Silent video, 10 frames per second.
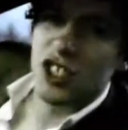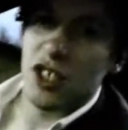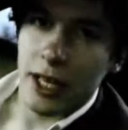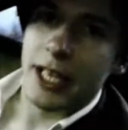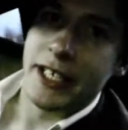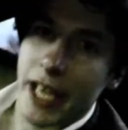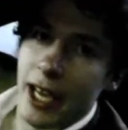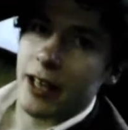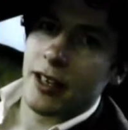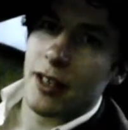want Chucky
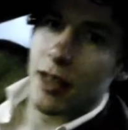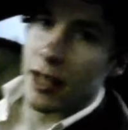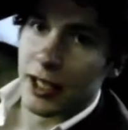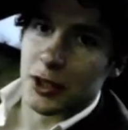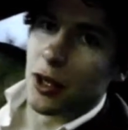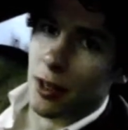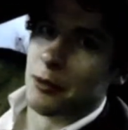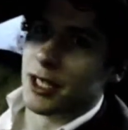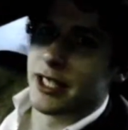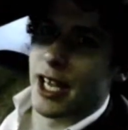dead, and that's all I'm
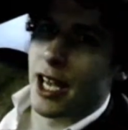gonna